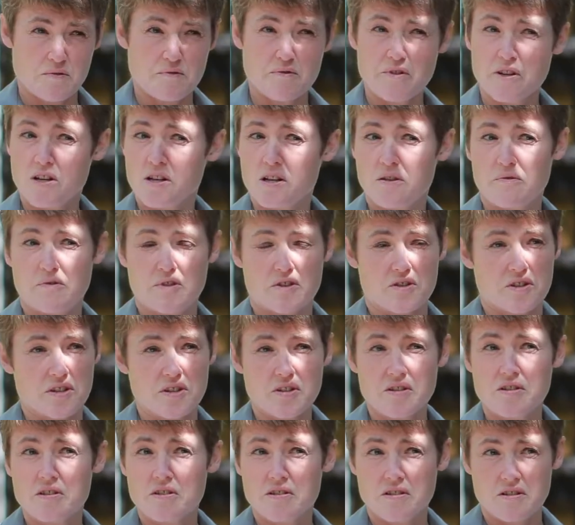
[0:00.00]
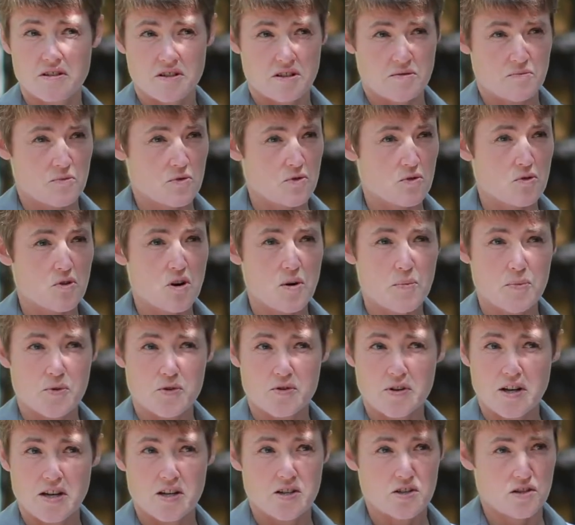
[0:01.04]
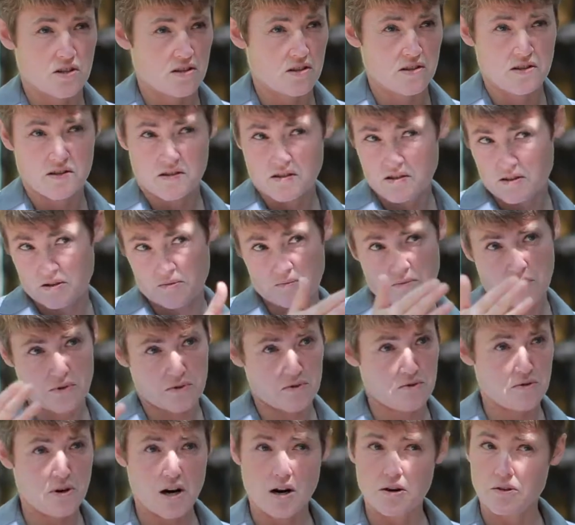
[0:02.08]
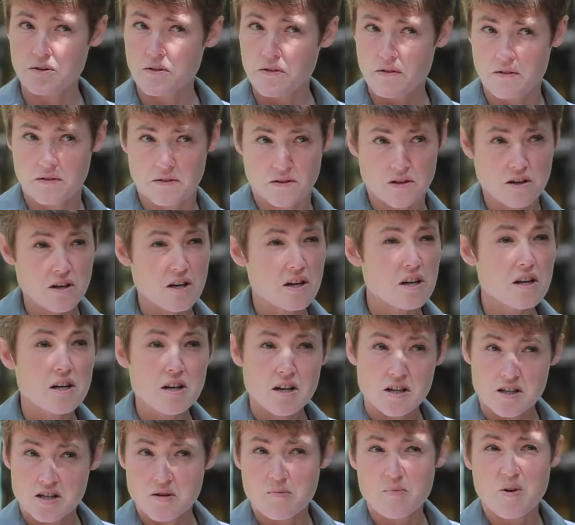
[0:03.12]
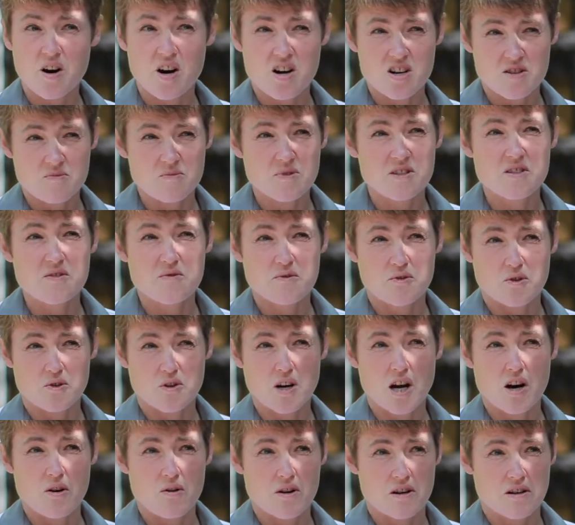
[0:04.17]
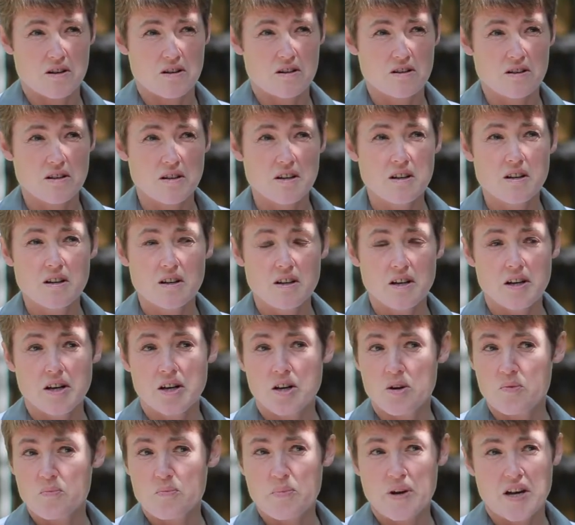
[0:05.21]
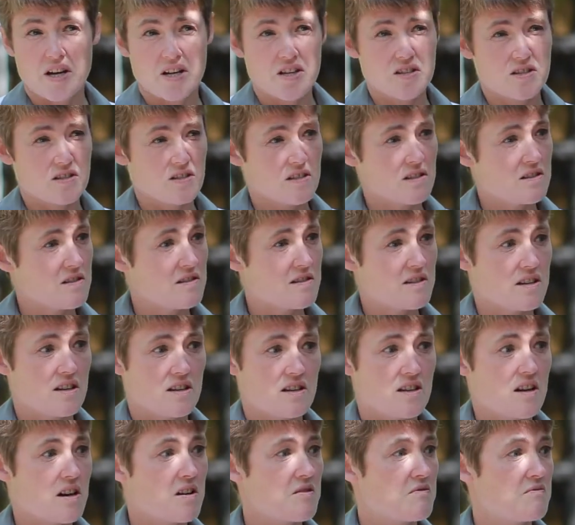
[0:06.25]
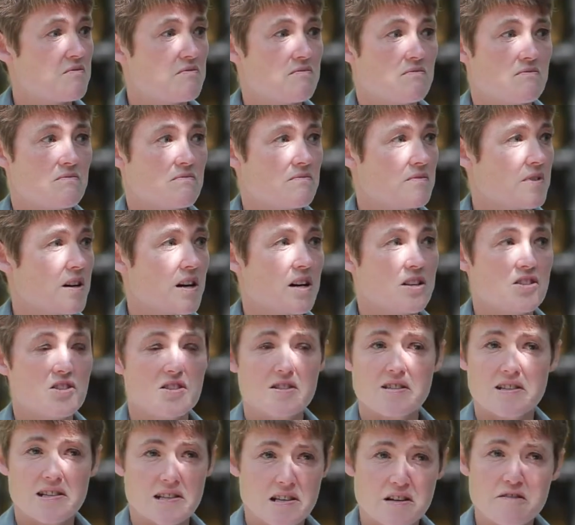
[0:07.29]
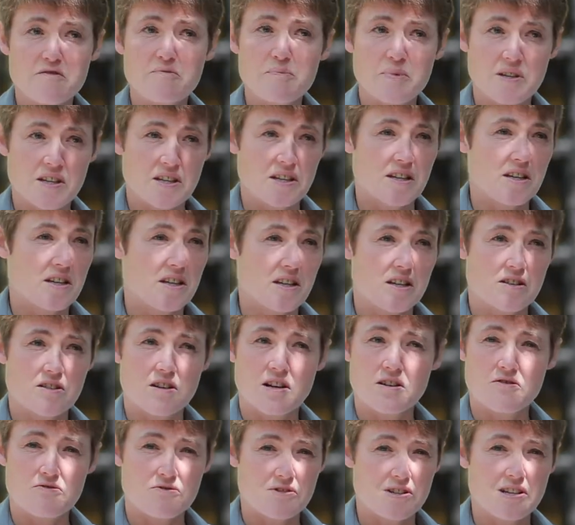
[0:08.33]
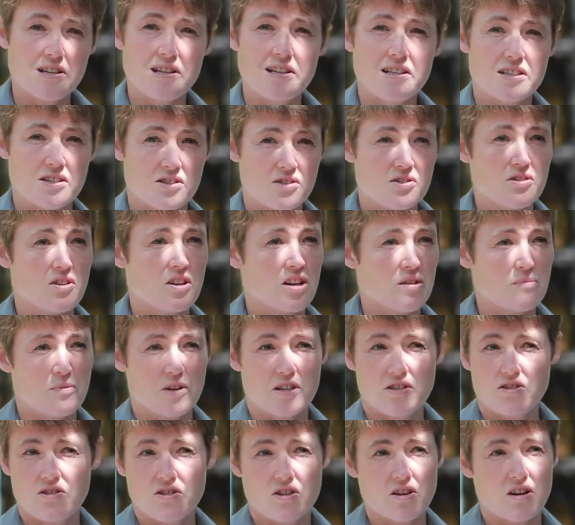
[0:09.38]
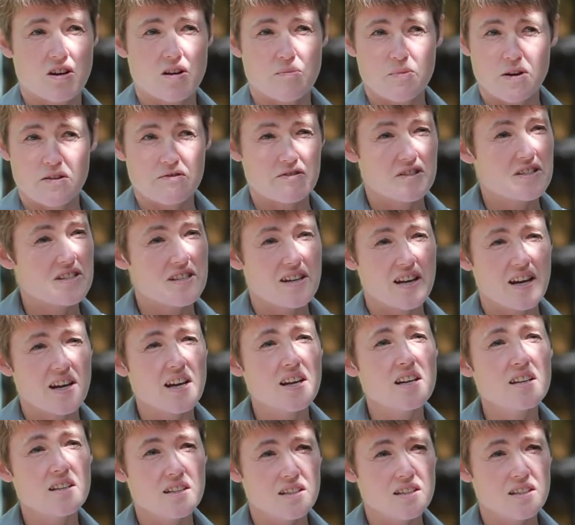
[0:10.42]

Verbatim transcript: very, very good um, cooperation um, throughout the departments for our um, patients. And I I just love being here. I really enjoy my job every day.